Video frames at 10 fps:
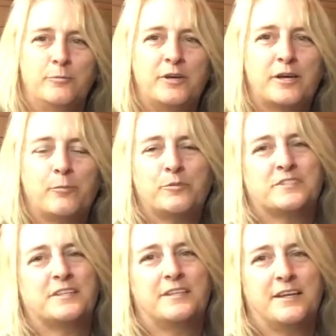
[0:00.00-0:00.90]
Pickup
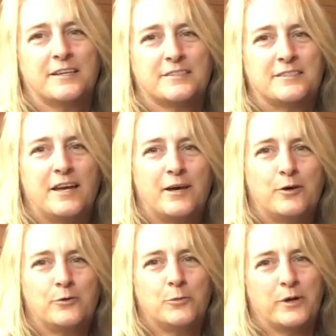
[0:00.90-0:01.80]
was in the next
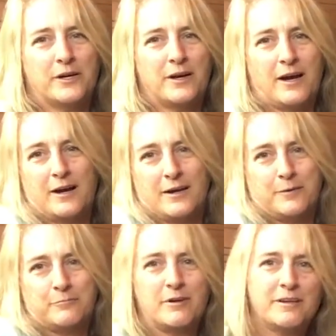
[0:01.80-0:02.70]
town where
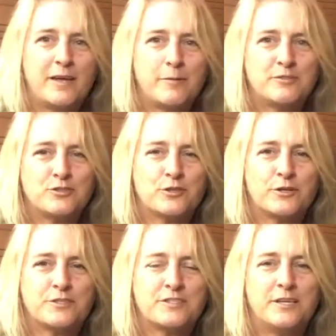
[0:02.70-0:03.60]
I run Captain
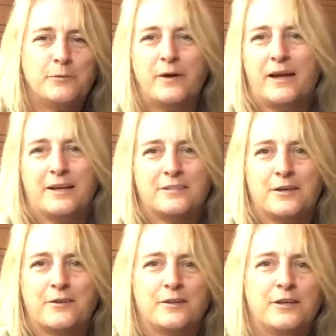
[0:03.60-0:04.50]
Charters anyway. I had to
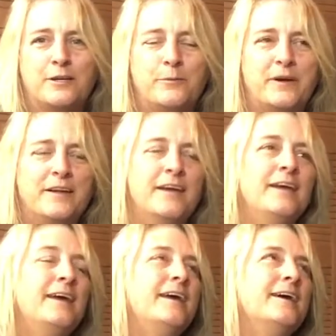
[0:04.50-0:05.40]
go there anyway,
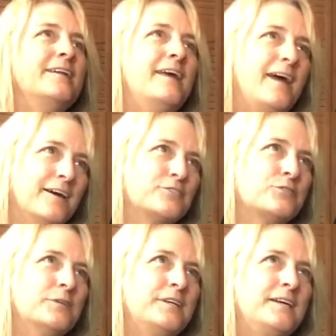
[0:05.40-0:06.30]
and
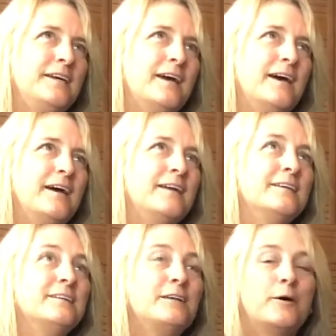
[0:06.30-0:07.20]
actually I
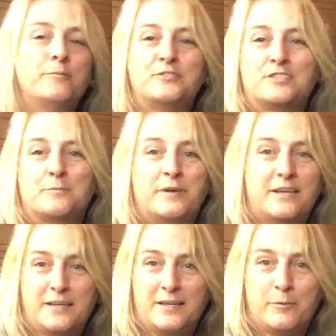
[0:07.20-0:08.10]
ended up just
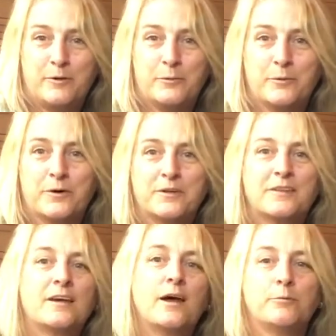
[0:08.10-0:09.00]
picking it up at work.
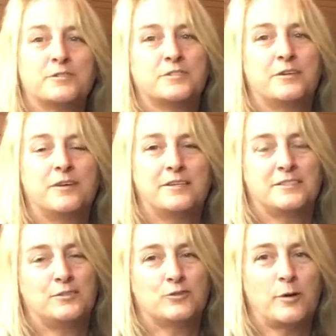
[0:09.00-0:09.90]
The guy was so
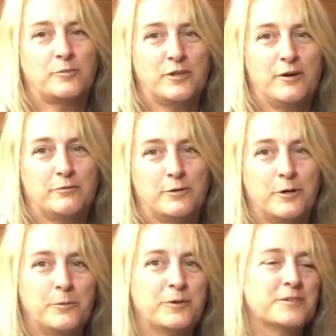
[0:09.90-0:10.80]
nice, he dropped it off where
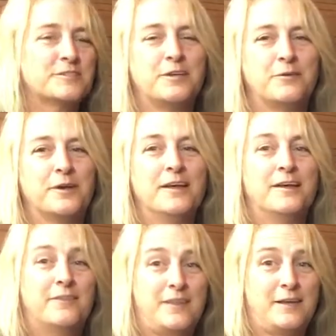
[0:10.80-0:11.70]
I work, so
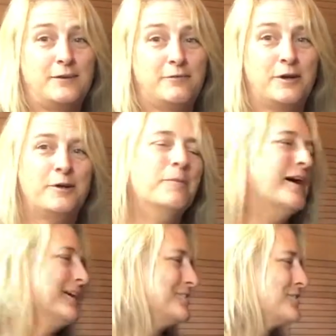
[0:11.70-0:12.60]
thank you very
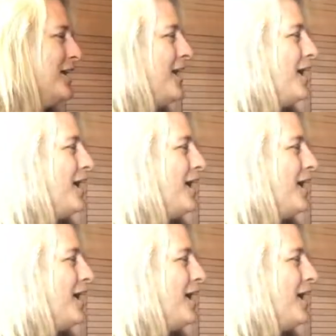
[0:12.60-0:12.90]
much.